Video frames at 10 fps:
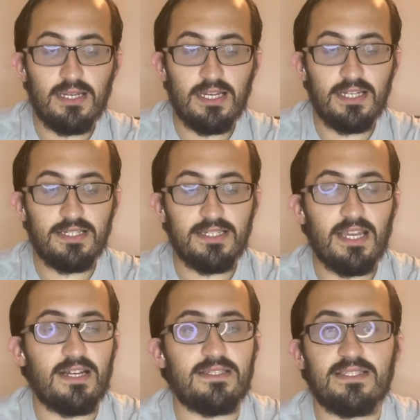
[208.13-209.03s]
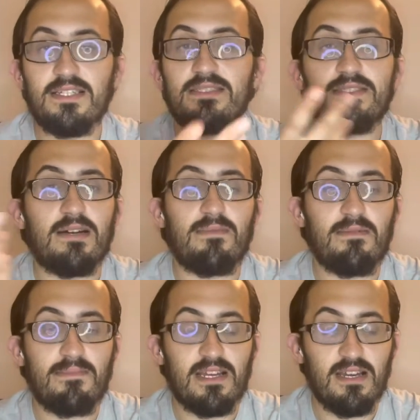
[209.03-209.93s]
And yeah, this
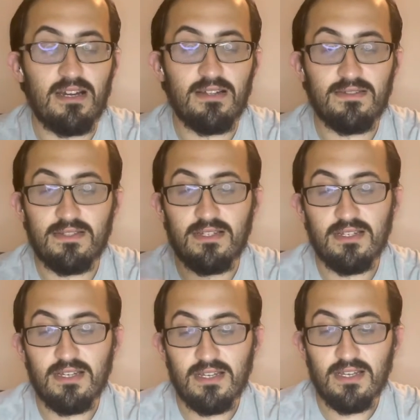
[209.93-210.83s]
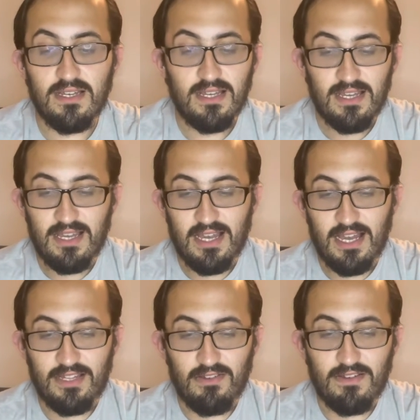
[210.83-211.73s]
about my health.
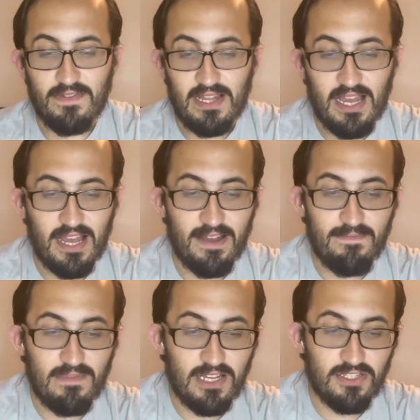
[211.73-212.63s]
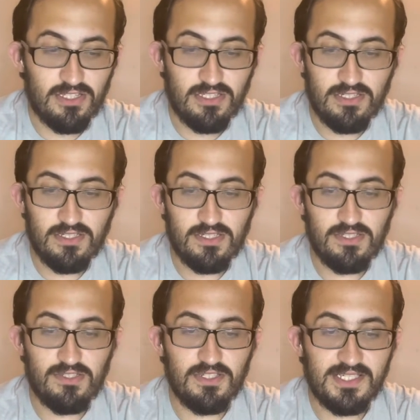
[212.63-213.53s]
I don't even have much
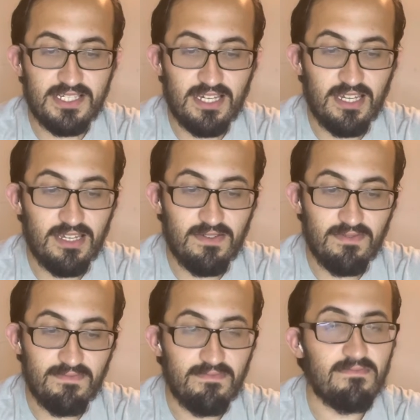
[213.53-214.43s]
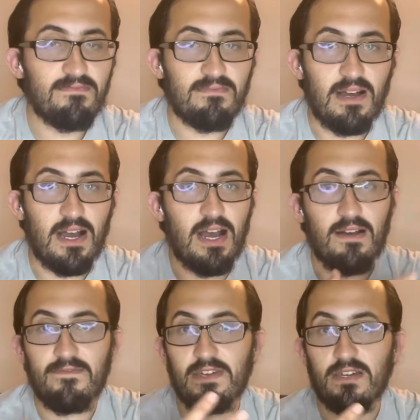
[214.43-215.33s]
to say
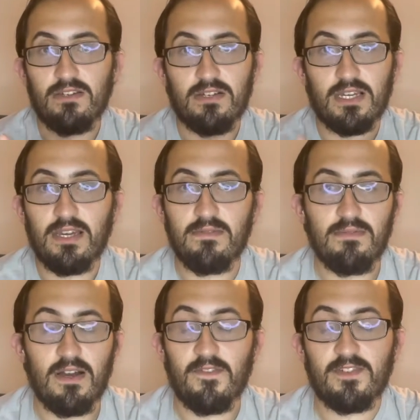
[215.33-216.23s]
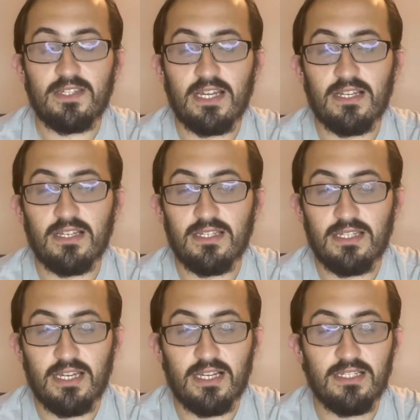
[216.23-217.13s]
I'm feeling okay after take,
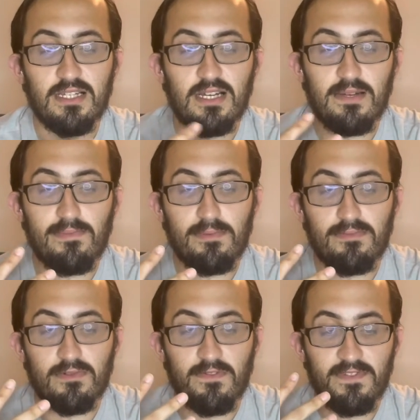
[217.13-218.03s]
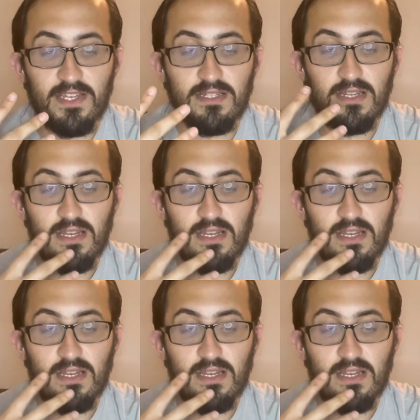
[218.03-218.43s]
taking that ibuprofen.